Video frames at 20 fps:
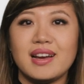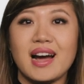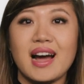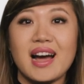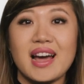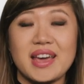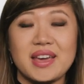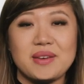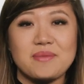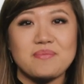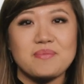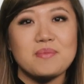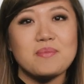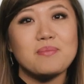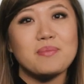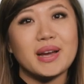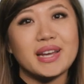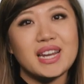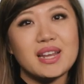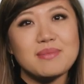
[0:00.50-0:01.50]
Hi,
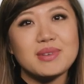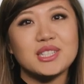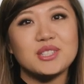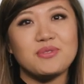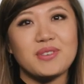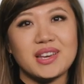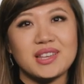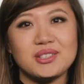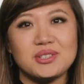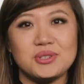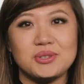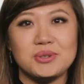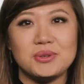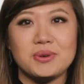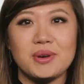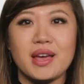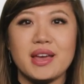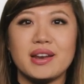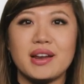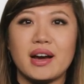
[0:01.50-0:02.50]
my name is Faith
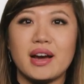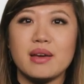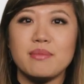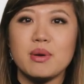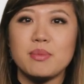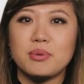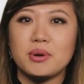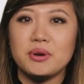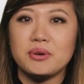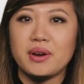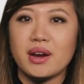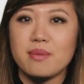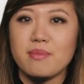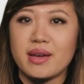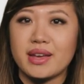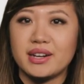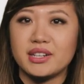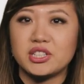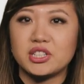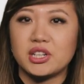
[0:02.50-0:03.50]
Xu, and I'm a program
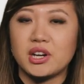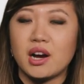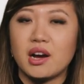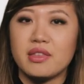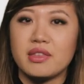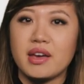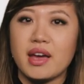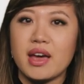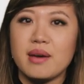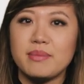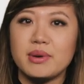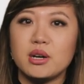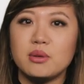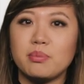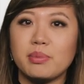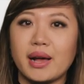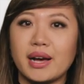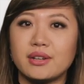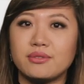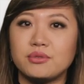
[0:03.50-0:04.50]
manager on the
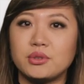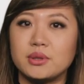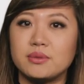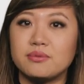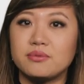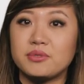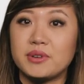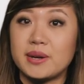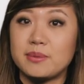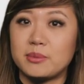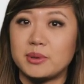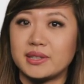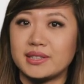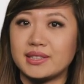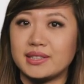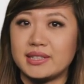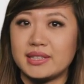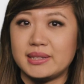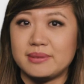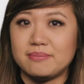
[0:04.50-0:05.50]
ML Platform
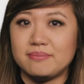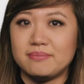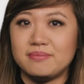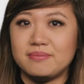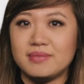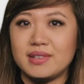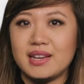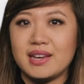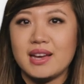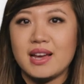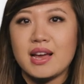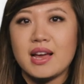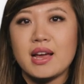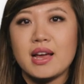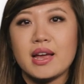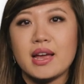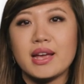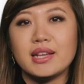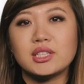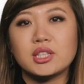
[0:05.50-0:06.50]
Frameworks team.
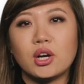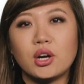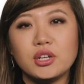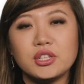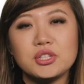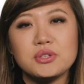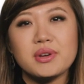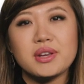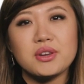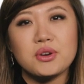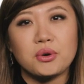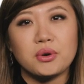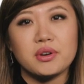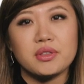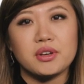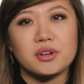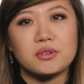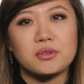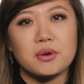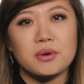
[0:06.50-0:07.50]
It's hard to ignore
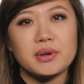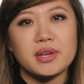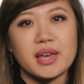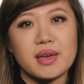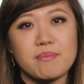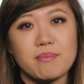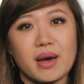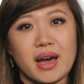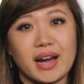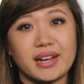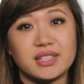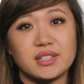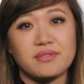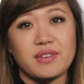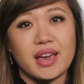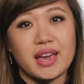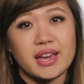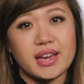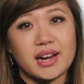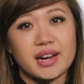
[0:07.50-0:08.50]
the growing impact of
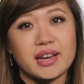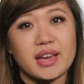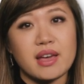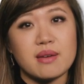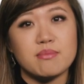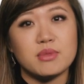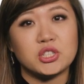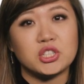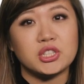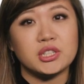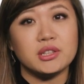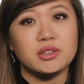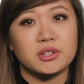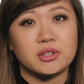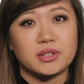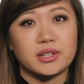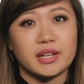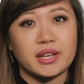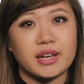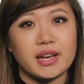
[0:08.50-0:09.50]
AI and machine
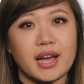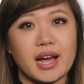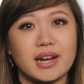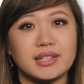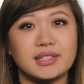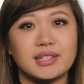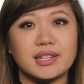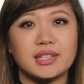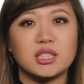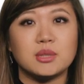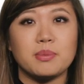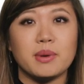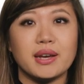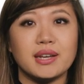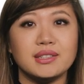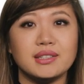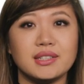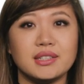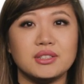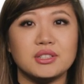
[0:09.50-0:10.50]
learning as it
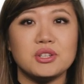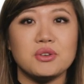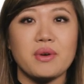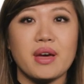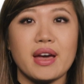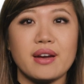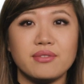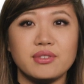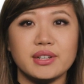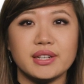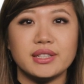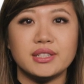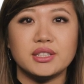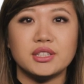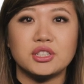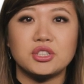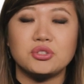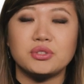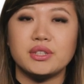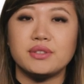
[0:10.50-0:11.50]
expands into every
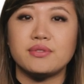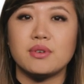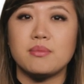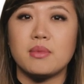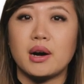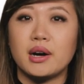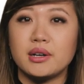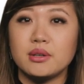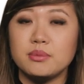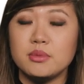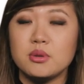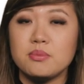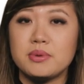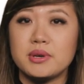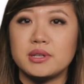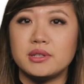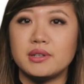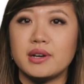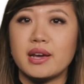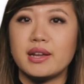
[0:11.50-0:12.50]
industry from
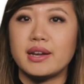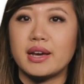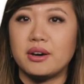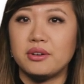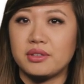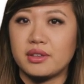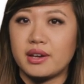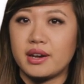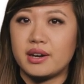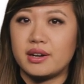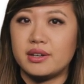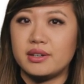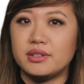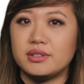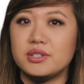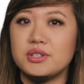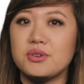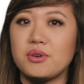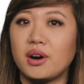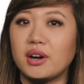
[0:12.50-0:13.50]
automobile and healthcare
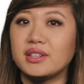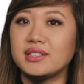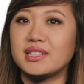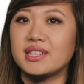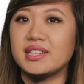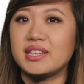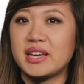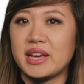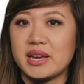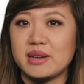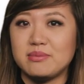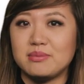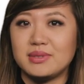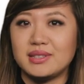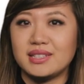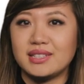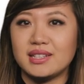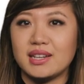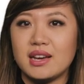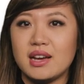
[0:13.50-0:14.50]
to arts and
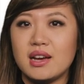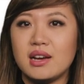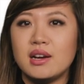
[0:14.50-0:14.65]
games.